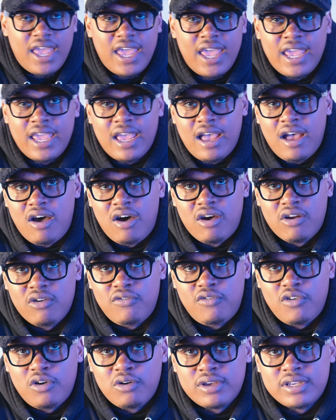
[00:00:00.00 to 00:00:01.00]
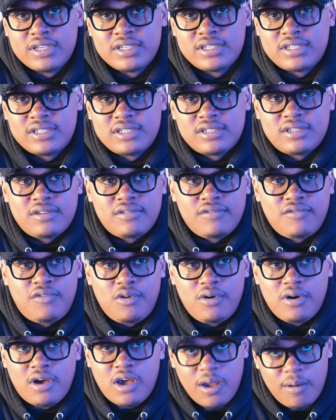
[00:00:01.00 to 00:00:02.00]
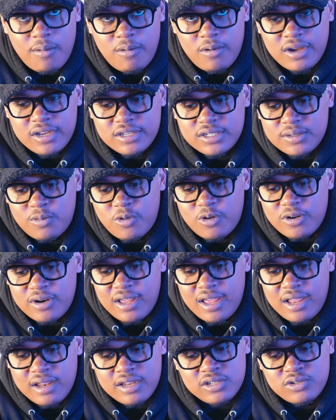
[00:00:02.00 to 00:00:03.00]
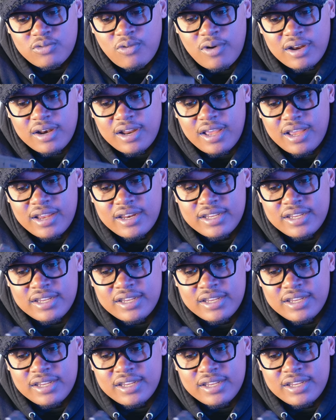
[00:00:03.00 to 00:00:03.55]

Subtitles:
AI autofocus for a couple $100 more, why not?